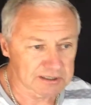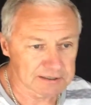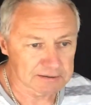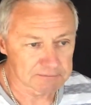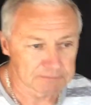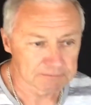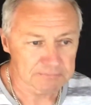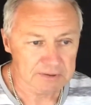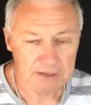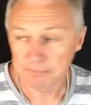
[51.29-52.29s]

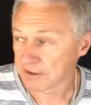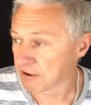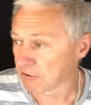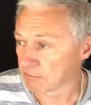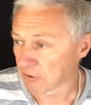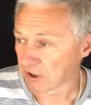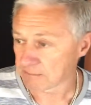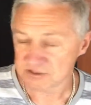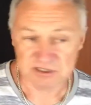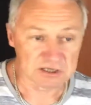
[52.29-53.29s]
up here in my
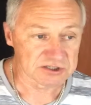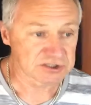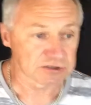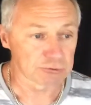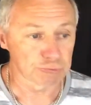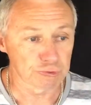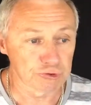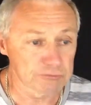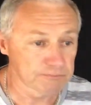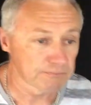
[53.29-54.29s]
upstairs
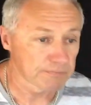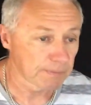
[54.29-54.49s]
room.